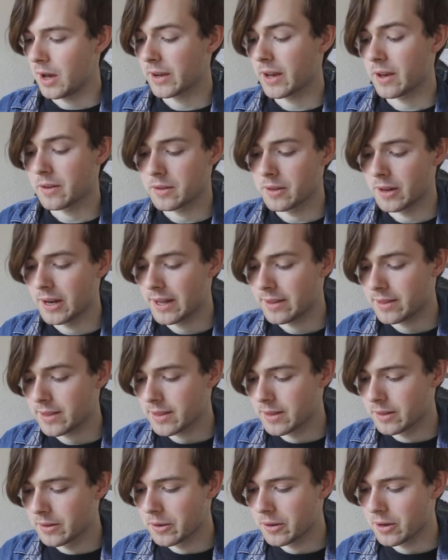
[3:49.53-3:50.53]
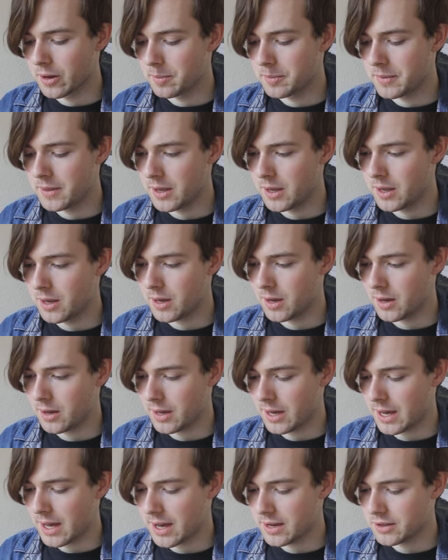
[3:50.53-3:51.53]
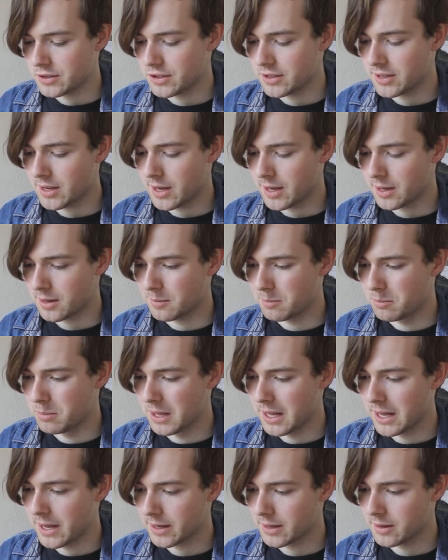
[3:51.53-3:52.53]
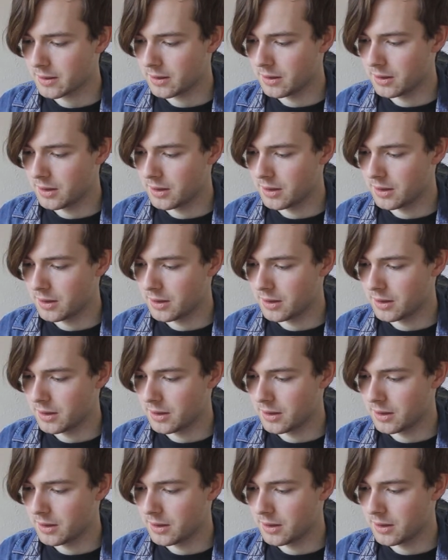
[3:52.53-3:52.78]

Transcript: Okay, so let's look up the hashtag Black